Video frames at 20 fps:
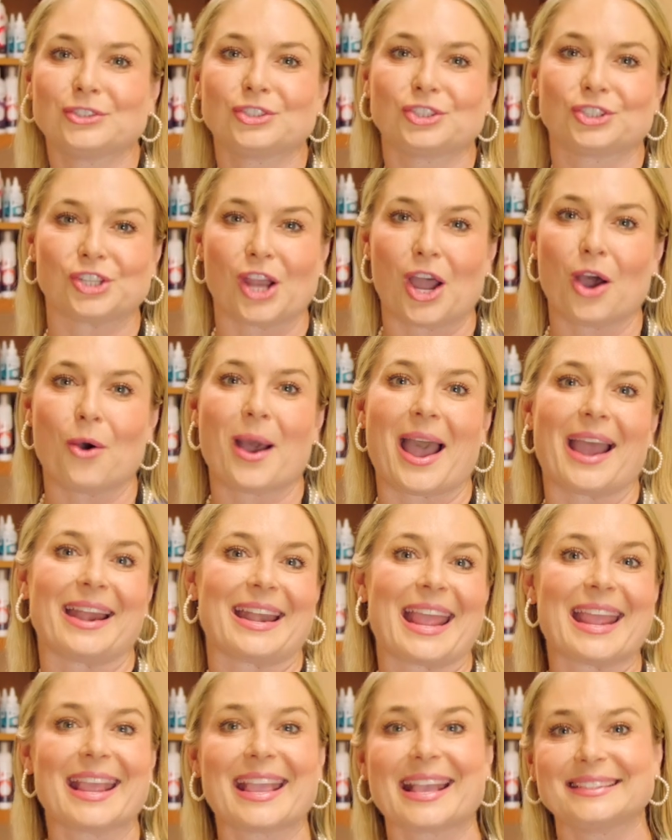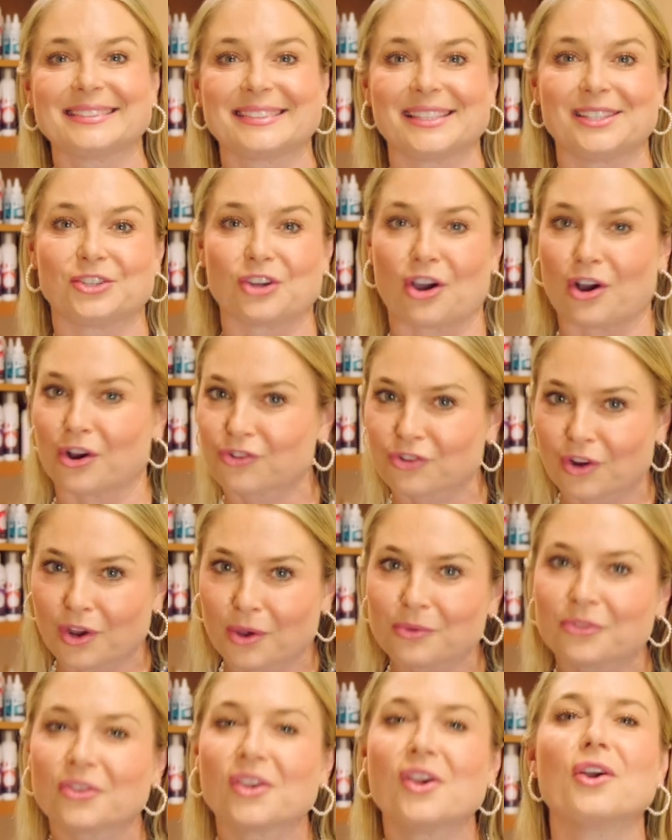show at AKC dog
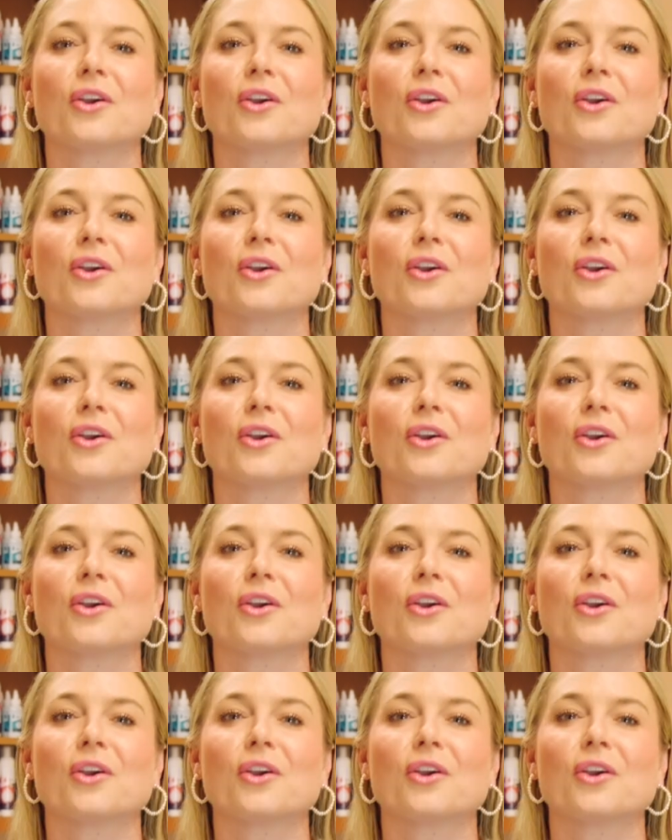shows,